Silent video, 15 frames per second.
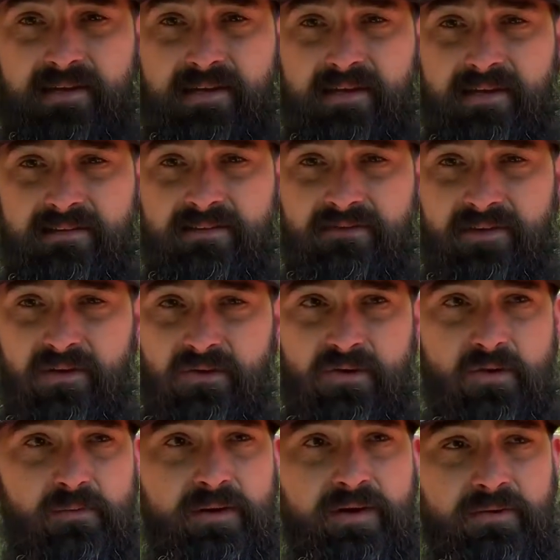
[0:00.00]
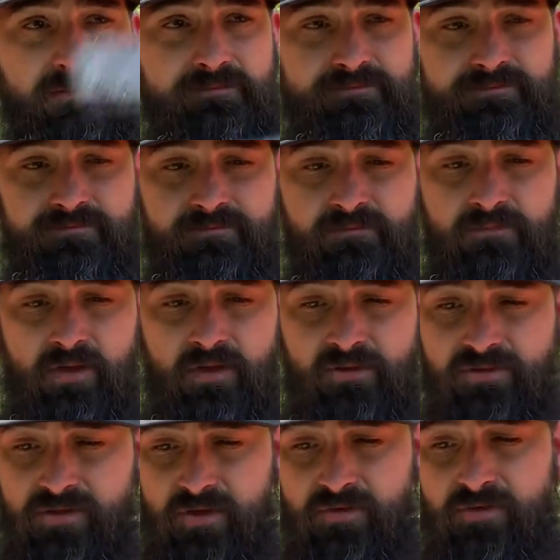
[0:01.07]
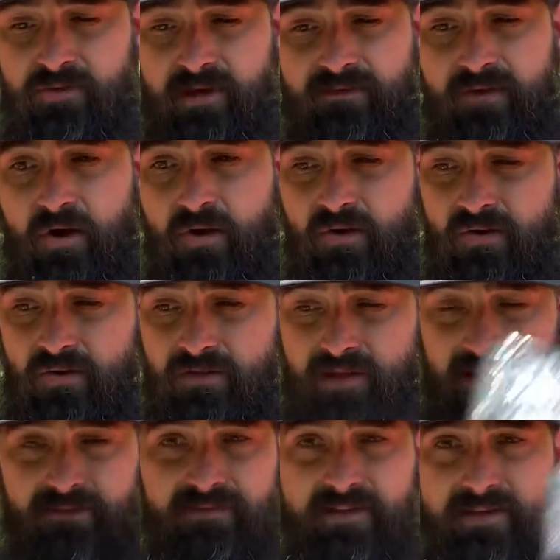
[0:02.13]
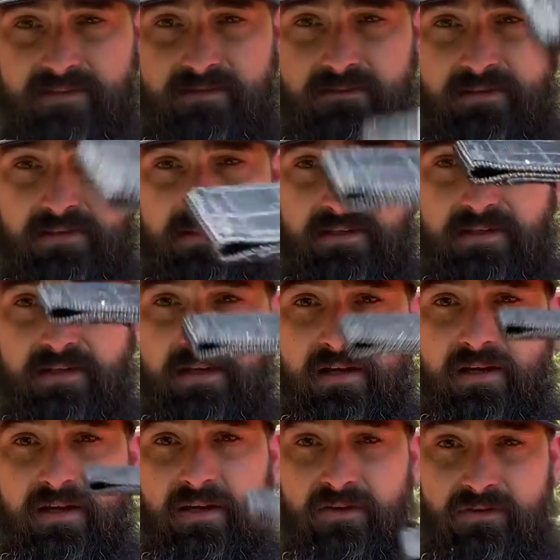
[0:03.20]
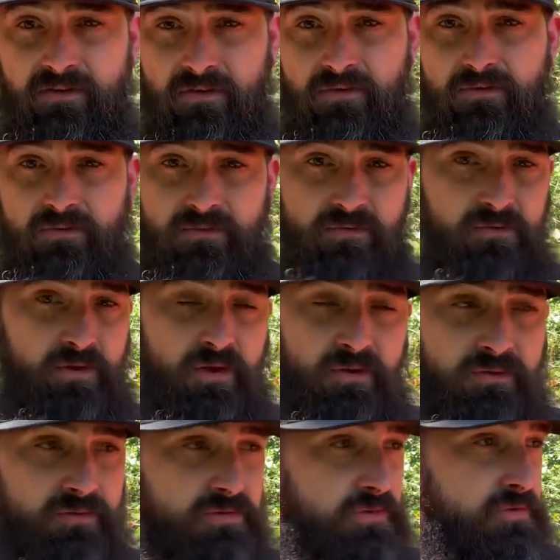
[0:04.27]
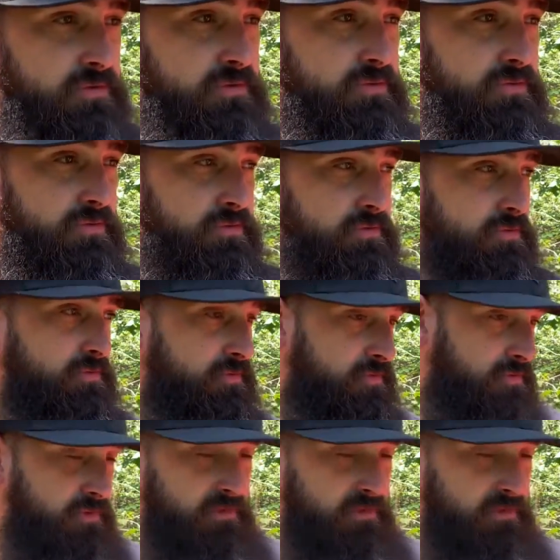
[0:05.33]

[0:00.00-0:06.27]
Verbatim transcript: it's a velcro belt so you have all that flexibility so you go to